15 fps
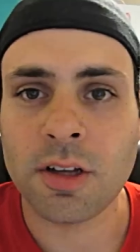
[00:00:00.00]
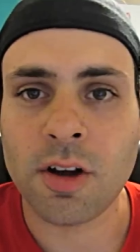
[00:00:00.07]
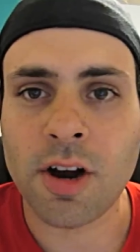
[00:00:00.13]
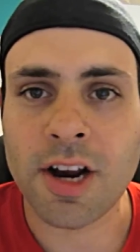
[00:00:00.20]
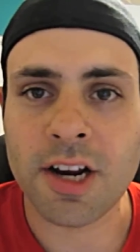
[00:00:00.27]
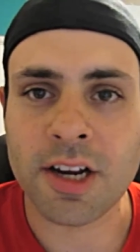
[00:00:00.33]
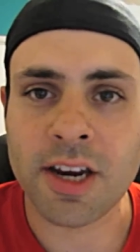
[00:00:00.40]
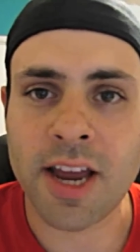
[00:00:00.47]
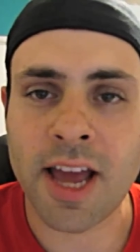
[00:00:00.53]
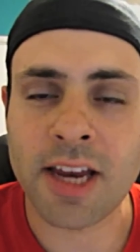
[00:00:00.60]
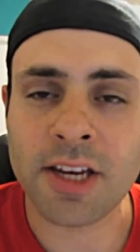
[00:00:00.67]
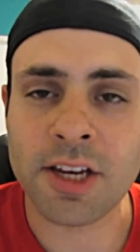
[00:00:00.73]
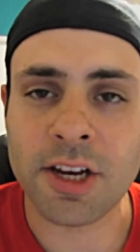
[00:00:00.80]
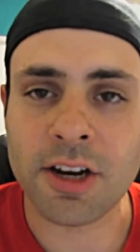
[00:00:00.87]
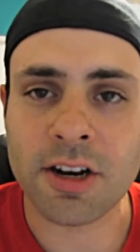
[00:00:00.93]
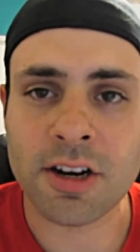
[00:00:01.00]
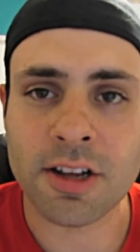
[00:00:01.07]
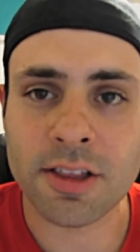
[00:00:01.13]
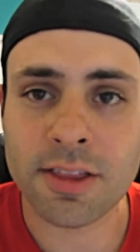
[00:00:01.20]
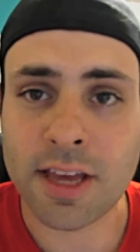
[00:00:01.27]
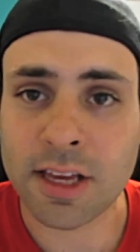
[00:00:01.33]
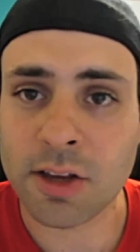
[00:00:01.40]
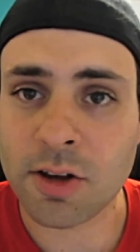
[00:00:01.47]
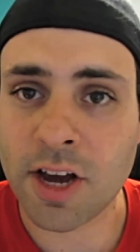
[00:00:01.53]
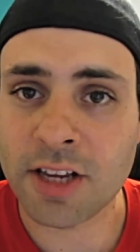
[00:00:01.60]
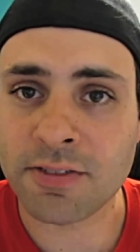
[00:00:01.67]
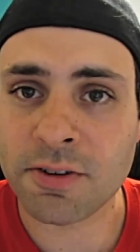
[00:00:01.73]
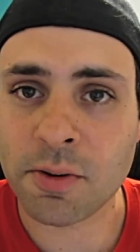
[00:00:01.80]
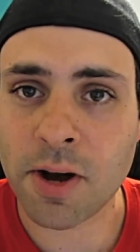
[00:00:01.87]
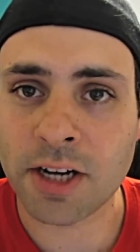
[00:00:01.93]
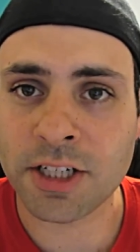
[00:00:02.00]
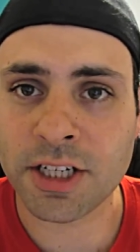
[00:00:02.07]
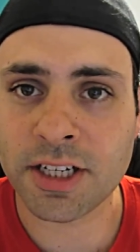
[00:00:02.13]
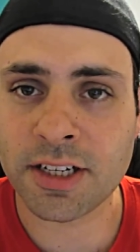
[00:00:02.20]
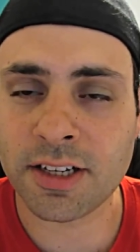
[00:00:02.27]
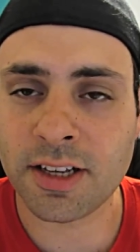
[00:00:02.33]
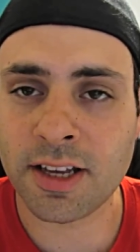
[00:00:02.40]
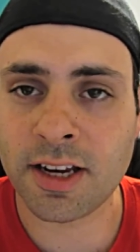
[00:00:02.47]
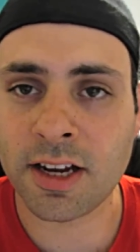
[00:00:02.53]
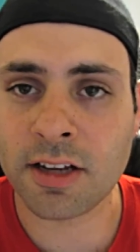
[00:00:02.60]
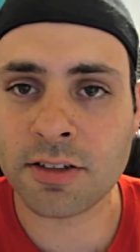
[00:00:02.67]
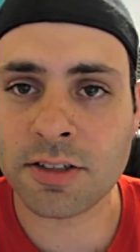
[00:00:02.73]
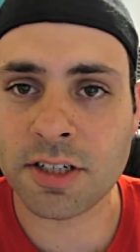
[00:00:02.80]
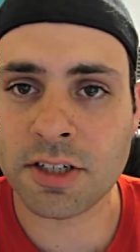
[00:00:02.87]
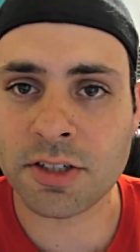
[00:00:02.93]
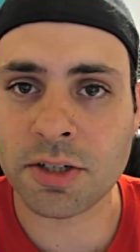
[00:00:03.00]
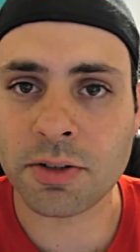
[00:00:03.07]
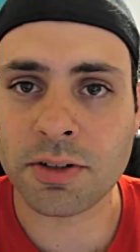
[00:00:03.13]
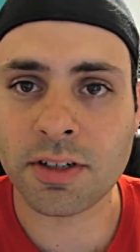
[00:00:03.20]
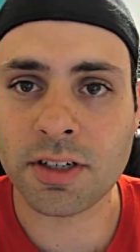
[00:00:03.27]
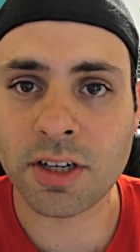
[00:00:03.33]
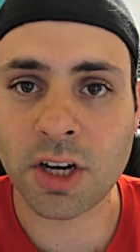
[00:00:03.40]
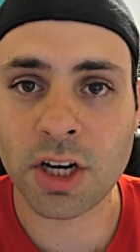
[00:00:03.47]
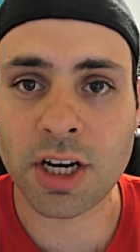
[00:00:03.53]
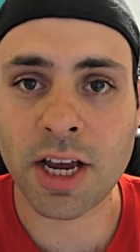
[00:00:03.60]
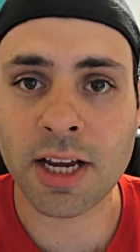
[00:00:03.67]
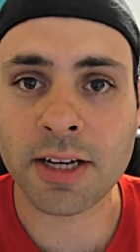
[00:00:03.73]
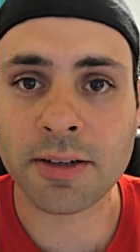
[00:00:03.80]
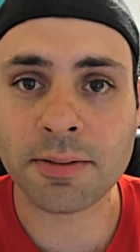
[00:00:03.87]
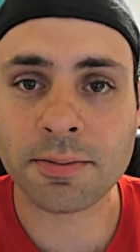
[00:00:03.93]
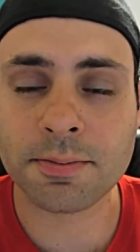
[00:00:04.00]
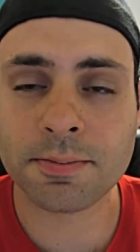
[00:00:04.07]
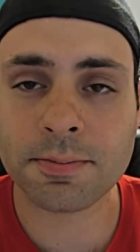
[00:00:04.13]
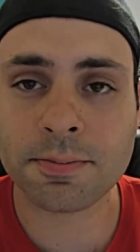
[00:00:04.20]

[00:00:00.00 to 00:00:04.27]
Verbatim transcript: Alright, I'm going to end here. Thank you guys for watching, and I'll see you soon. Good night.